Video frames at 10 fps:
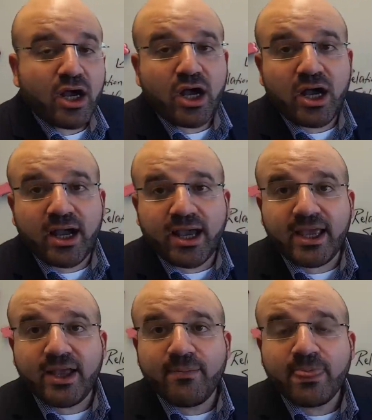
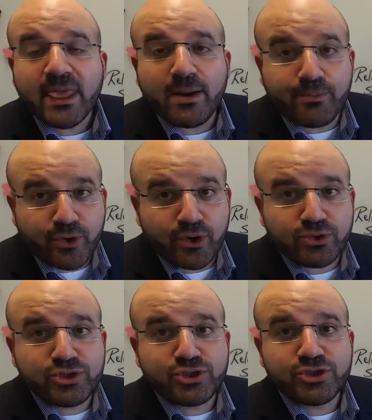high
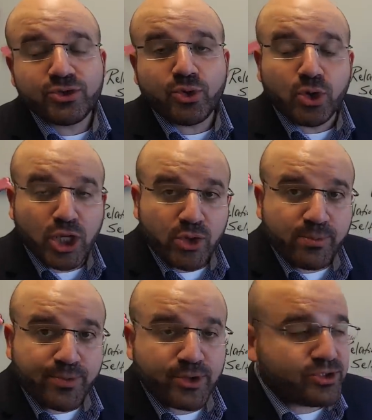approach or low
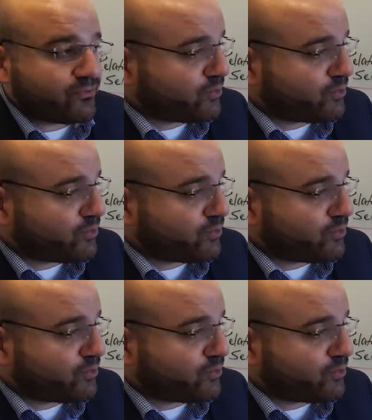approach